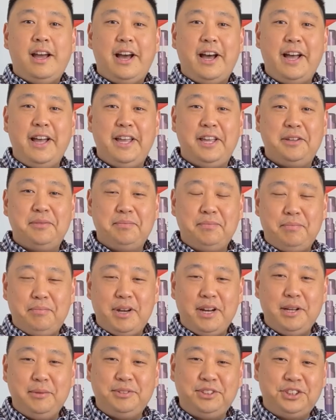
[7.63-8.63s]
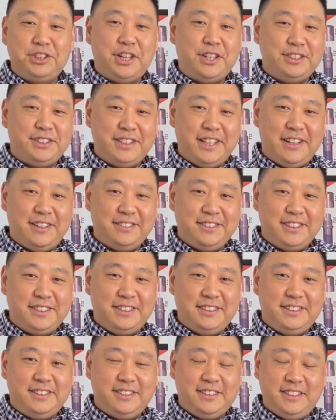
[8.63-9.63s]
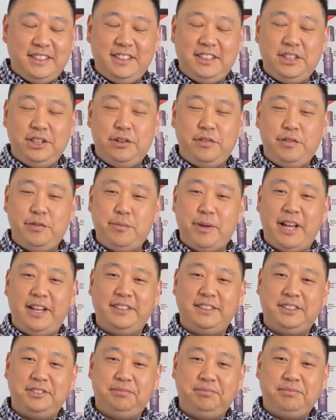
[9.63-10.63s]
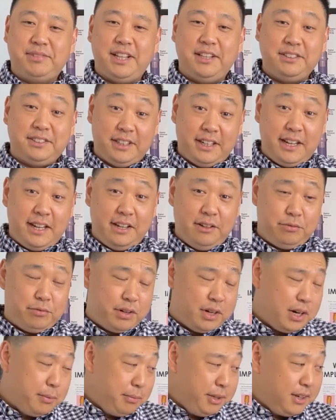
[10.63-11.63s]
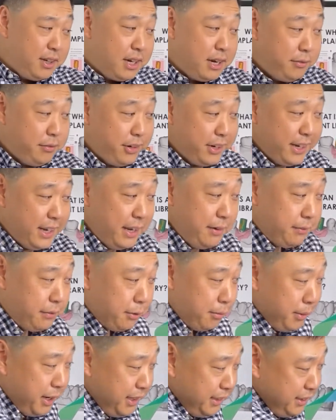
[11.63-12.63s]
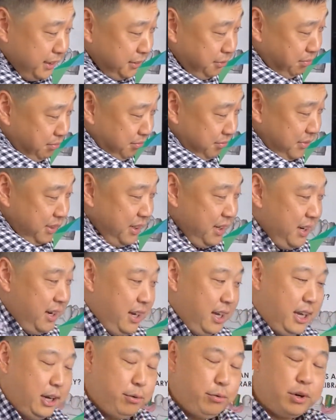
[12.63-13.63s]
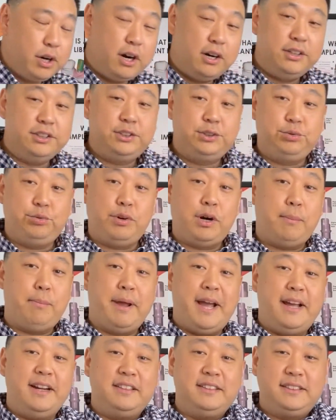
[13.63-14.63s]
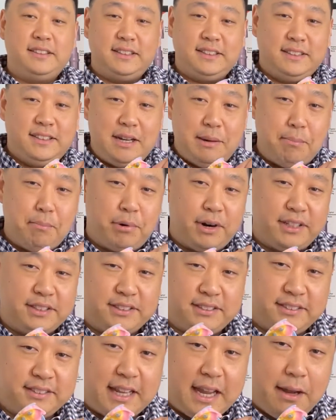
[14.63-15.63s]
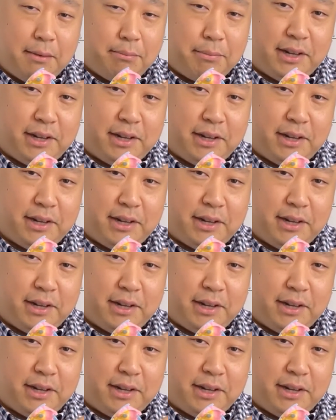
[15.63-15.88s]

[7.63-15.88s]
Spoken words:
Hi, my name is Josh Townsend, CTO of Imagine, and today we're going to be covering information in regards to our patented impression scan